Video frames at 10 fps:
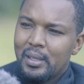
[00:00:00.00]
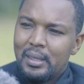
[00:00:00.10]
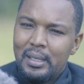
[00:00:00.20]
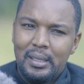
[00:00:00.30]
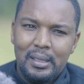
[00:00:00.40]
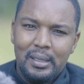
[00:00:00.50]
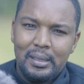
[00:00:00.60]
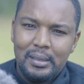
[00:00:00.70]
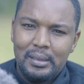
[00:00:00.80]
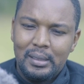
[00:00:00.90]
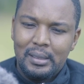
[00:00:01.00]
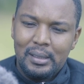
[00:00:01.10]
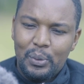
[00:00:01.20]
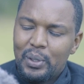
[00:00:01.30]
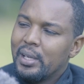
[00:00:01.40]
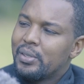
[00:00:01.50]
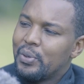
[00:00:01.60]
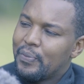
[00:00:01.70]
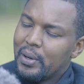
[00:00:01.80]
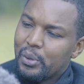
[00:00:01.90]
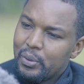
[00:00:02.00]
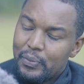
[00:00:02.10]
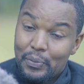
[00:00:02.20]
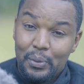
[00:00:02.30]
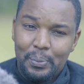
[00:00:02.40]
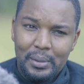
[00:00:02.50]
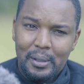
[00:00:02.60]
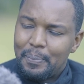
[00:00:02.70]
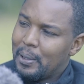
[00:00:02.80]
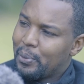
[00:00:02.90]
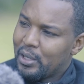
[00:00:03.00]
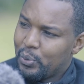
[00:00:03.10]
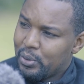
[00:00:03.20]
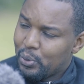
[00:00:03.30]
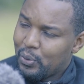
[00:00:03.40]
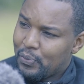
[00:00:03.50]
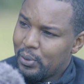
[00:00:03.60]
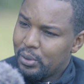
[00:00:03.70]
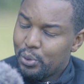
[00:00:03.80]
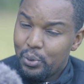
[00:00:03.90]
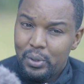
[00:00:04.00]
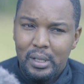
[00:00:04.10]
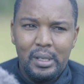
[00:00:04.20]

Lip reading: Then Then you get referrals from the people that we sold to.